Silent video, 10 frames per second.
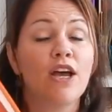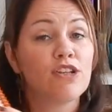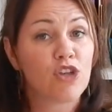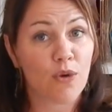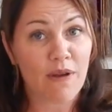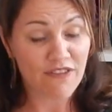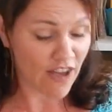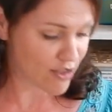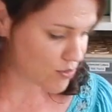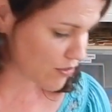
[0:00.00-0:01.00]
So my
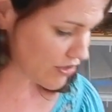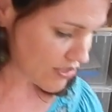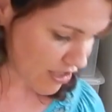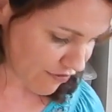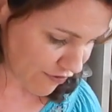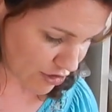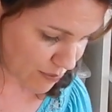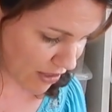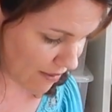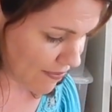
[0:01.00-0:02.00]
father's world is our
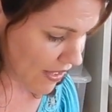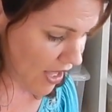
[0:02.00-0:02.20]
first part.